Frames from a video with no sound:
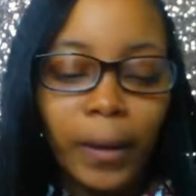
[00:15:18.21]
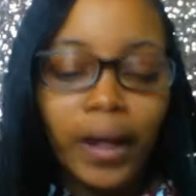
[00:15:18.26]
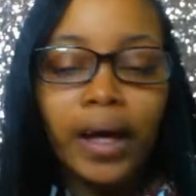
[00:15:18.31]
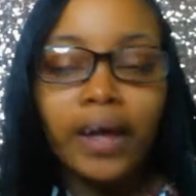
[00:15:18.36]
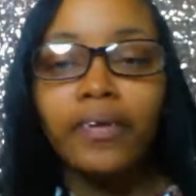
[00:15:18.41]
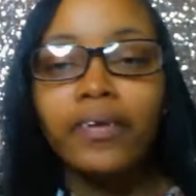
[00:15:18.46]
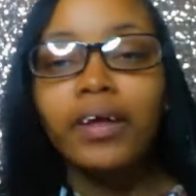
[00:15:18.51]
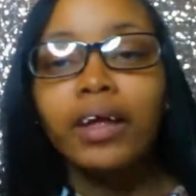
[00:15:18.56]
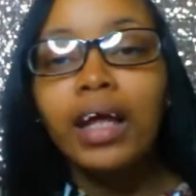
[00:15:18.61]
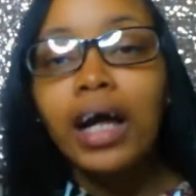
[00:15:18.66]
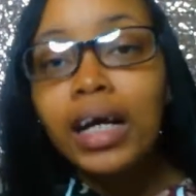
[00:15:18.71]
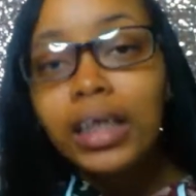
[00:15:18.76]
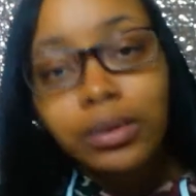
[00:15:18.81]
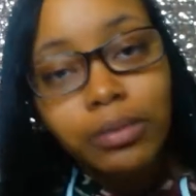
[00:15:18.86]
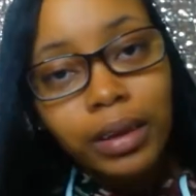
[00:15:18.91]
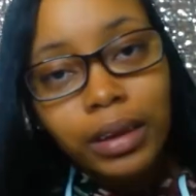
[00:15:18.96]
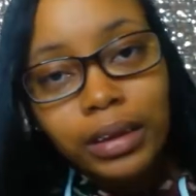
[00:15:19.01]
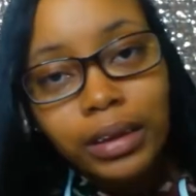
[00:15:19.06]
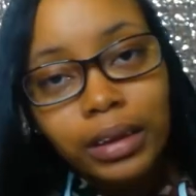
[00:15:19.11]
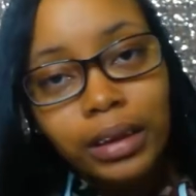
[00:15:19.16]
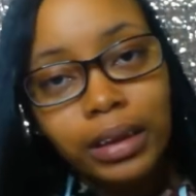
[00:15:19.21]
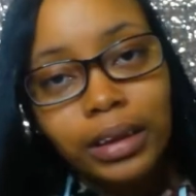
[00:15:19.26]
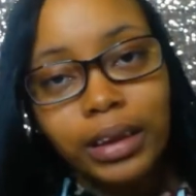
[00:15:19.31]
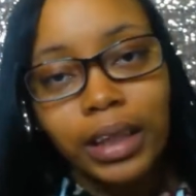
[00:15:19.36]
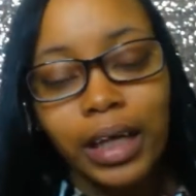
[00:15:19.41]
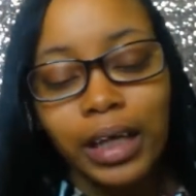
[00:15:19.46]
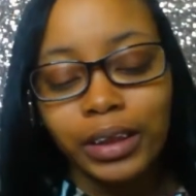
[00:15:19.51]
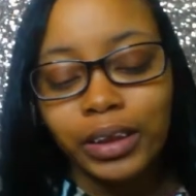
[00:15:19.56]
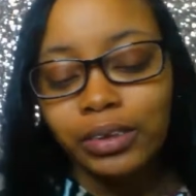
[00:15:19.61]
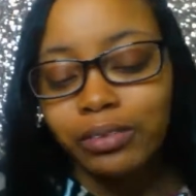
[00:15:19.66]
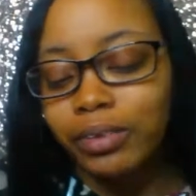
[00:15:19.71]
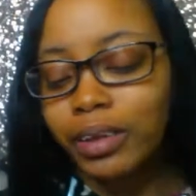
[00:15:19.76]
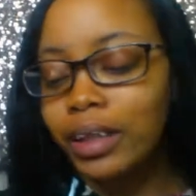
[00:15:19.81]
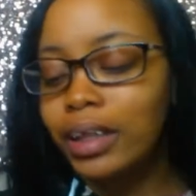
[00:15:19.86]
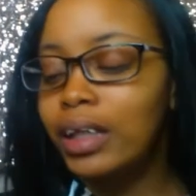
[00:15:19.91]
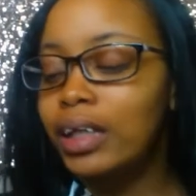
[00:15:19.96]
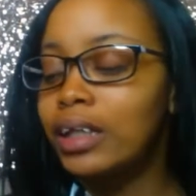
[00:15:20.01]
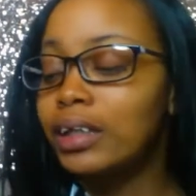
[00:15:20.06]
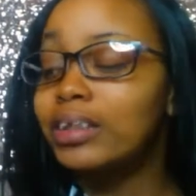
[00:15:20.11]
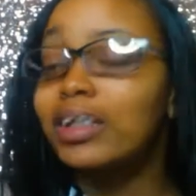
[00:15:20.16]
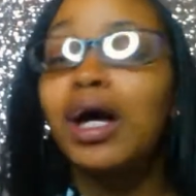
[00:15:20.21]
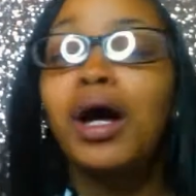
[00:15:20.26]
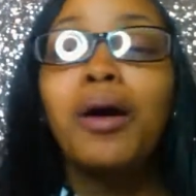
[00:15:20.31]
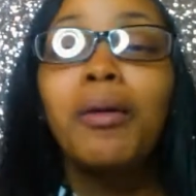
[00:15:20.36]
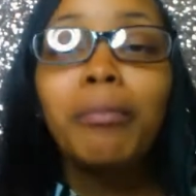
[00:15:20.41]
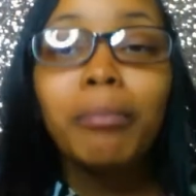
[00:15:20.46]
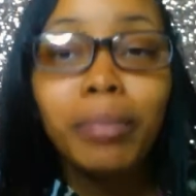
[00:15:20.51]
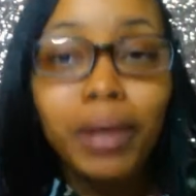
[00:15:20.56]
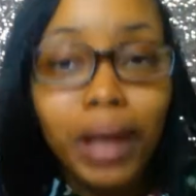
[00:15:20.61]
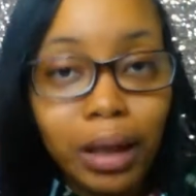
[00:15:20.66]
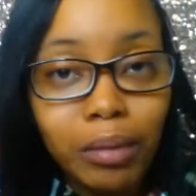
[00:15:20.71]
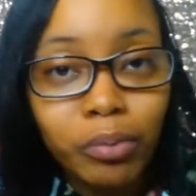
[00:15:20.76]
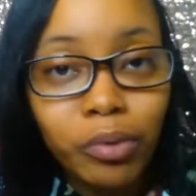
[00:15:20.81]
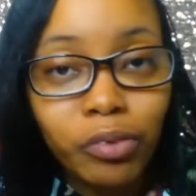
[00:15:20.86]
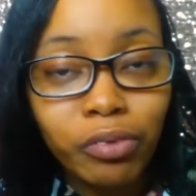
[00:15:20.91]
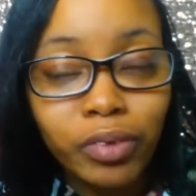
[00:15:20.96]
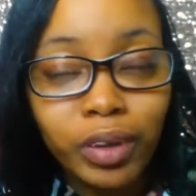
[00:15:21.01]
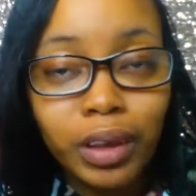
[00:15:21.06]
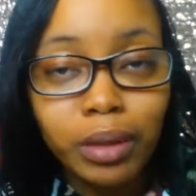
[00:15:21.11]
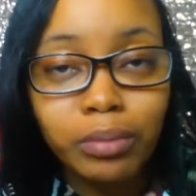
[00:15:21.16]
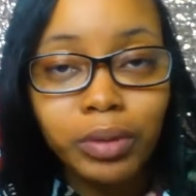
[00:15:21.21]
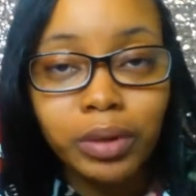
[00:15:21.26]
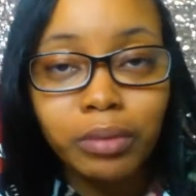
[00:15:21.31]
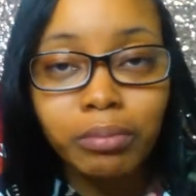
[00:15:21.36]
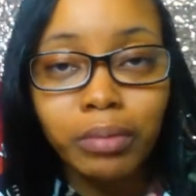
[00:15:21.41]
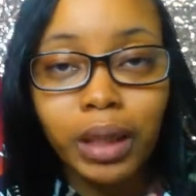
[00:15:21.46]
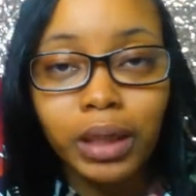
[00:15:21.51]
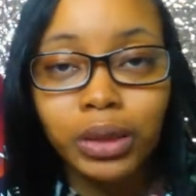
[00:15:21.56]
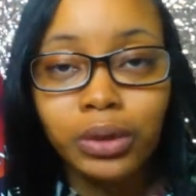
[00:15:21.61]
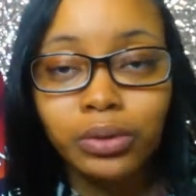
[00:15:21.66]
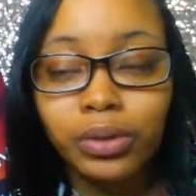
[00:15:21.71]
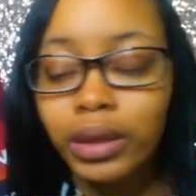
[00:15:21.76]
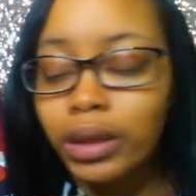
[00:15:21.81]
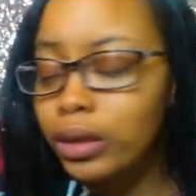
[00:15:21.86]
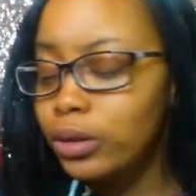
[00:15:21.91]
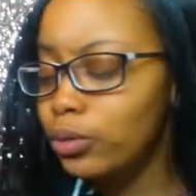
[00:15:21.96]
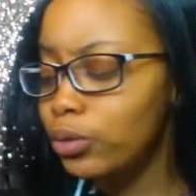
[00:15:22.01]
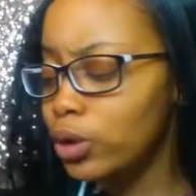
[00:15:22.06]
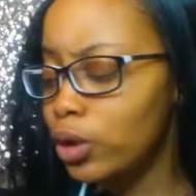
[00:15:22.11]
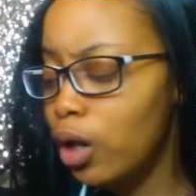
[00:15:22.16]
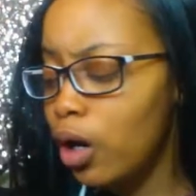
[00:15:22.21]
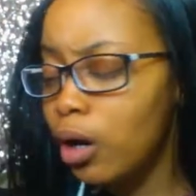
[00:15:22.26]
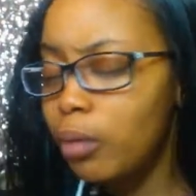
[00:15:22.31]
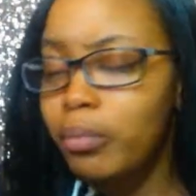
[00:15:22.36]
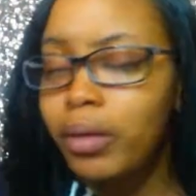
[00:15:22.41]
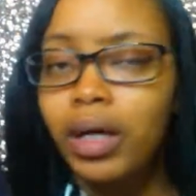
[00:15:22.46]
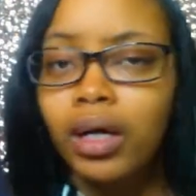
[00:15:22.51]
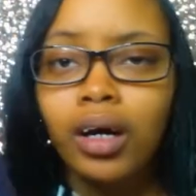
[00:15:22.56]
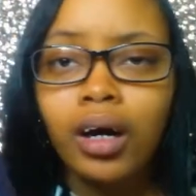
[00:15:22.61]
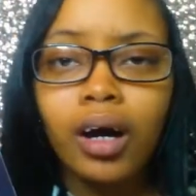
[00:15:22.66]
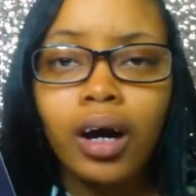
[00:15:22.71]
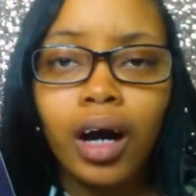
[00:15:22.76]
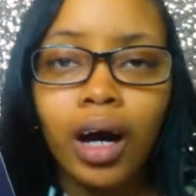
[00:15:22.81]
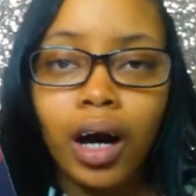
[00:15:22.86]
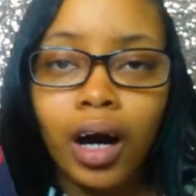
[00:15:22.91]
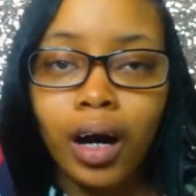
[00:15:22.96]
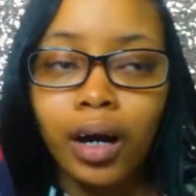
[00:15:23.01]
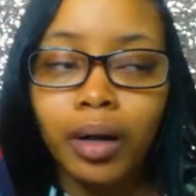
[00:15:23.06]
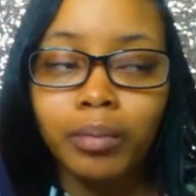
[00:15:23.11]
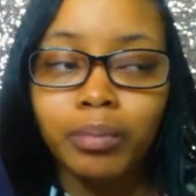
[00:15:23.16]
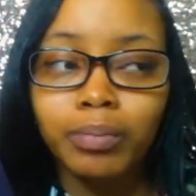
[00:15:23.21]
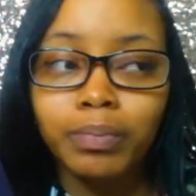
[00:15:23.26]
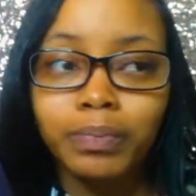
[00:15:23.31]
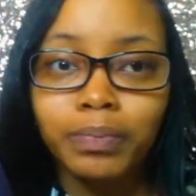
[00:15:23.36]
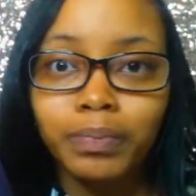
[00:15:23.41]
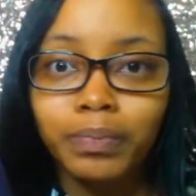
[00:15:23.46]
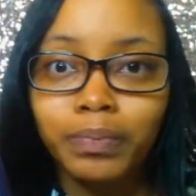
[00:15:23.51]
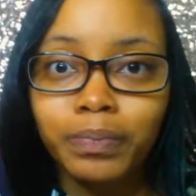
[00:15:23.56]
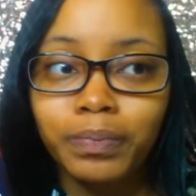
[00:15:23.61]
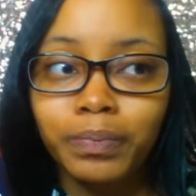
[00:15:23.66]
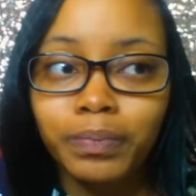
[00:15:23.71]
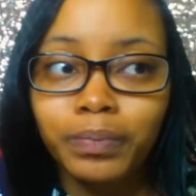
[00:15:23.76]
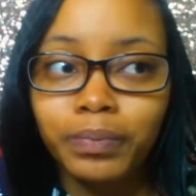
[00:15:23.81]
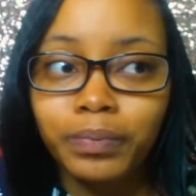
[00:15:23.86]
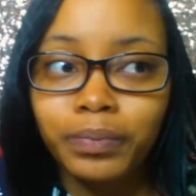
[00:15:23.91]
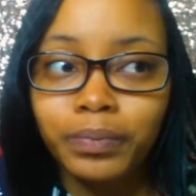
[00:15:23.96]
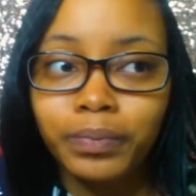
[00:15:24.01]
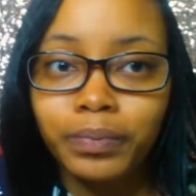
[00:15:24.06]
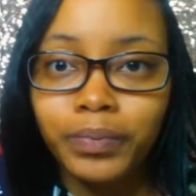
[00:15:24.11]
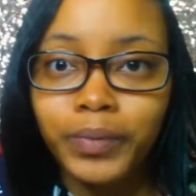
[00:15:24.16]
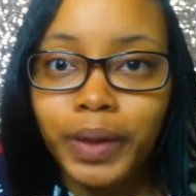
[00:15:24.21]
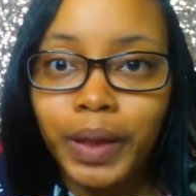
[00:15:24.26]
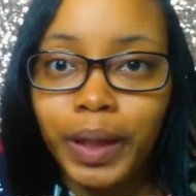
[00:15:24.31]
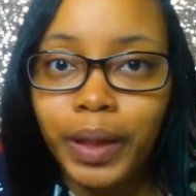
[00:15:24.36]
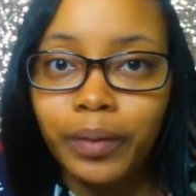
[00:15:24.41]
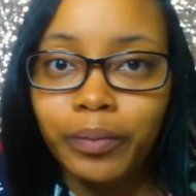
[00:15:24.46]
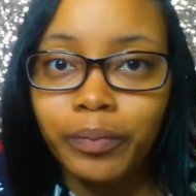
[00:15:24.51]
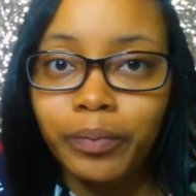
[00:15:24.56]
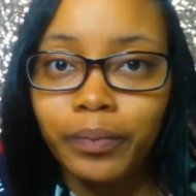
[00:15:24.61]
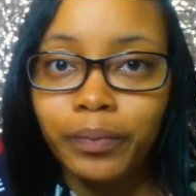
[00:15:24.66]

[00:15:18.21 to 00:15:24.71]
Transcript: And the last one I didn't get a chance to read is Blood Moon Redemption by Judy Duchamp. Um, yeah.